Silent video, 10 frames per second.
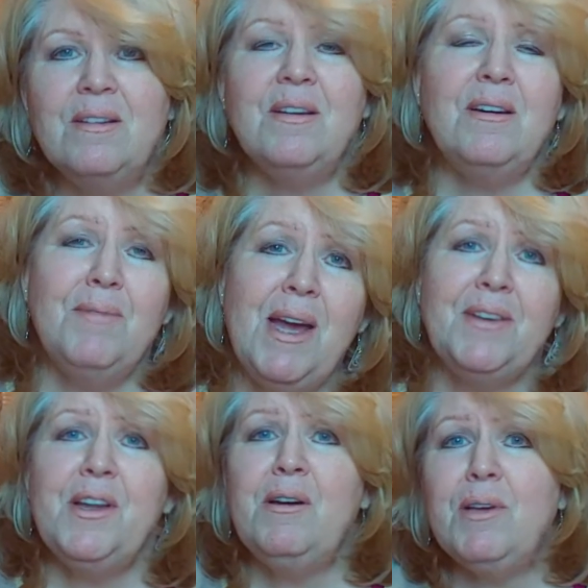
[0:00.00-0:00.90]
All right,
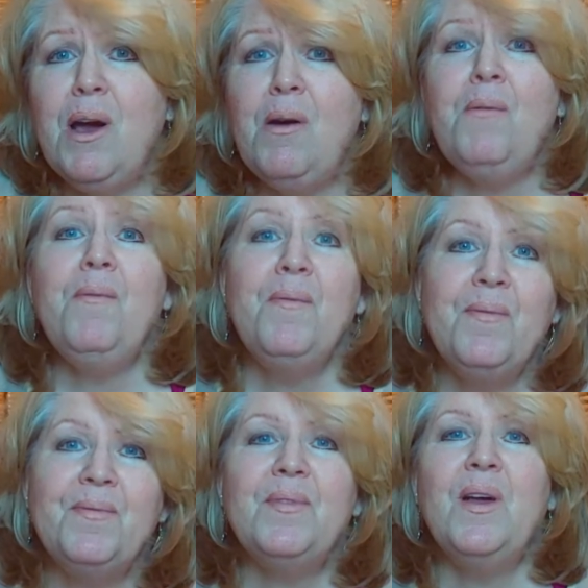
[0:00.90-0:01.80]
now go,
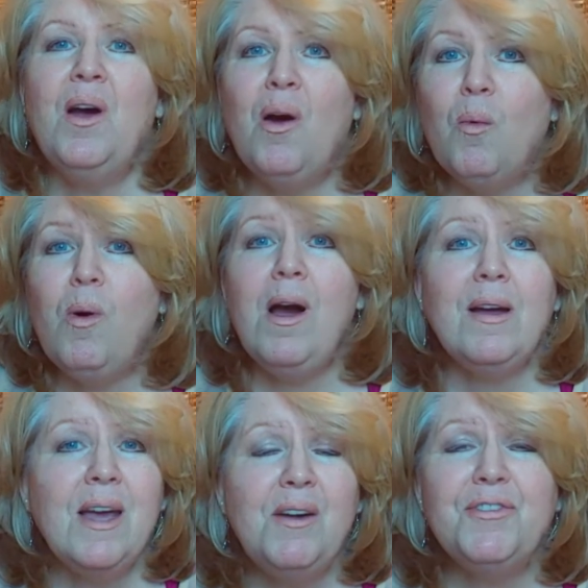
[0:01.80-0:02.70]

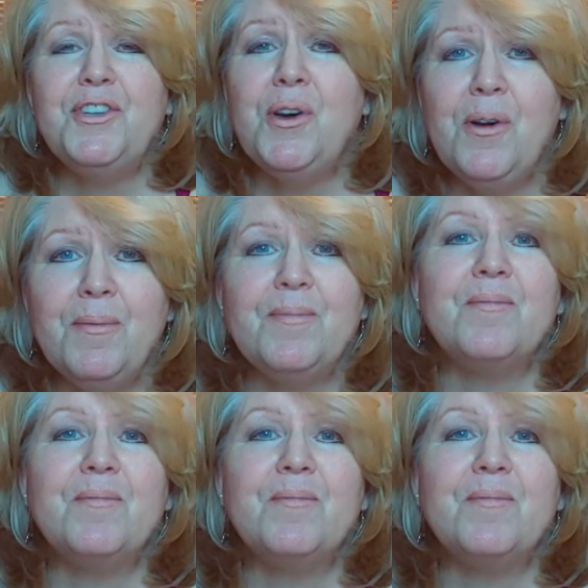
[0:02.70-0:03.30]
walk out the door,